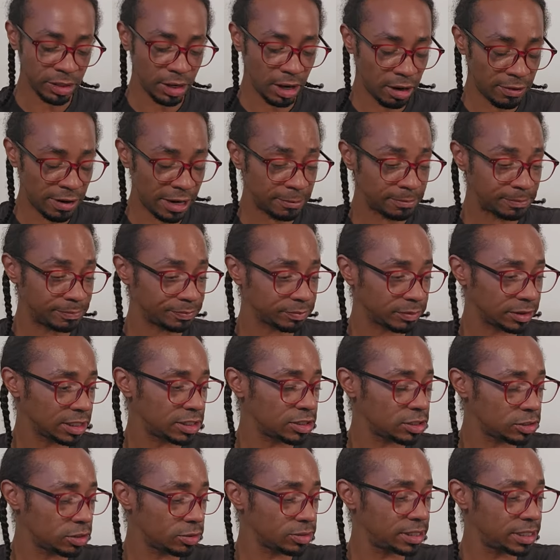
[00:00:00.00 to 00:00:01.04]
All right,
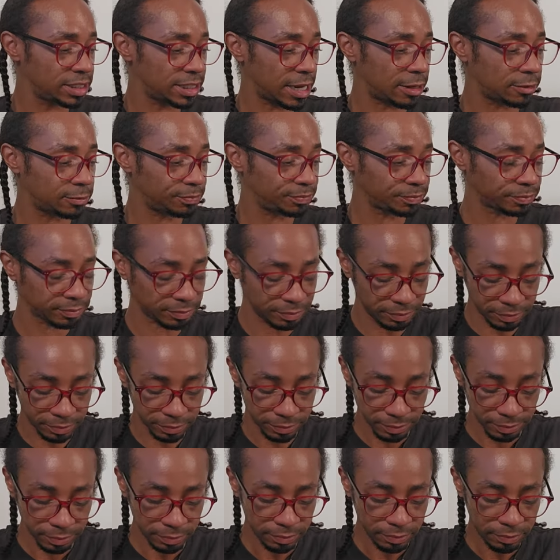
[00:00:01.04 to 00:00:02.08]
let's close this out.
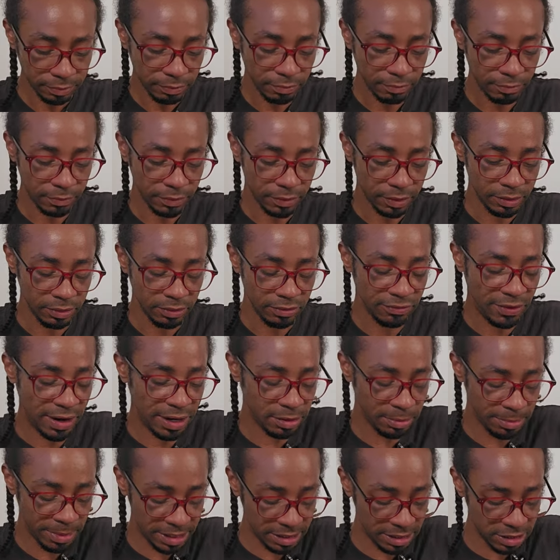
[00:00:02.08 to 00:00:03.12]

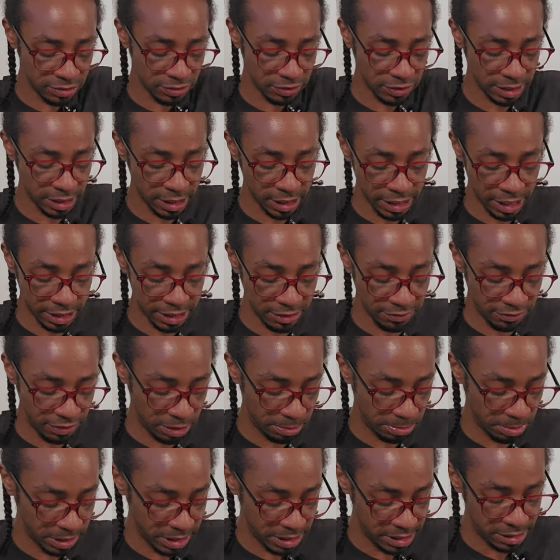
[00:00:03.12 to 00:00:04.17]
Final message for the collective
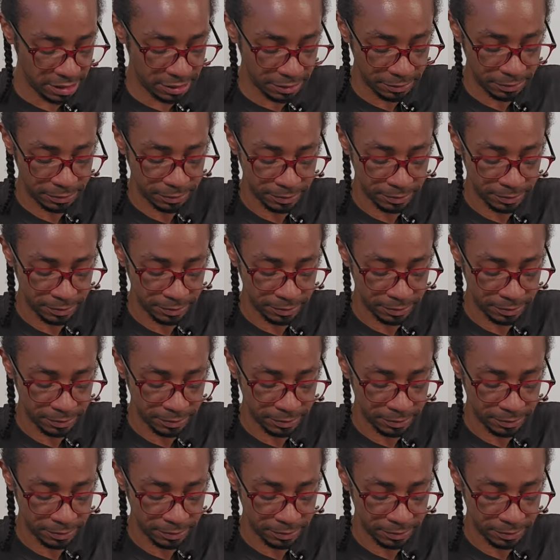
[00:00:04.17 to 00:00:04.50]
here, please.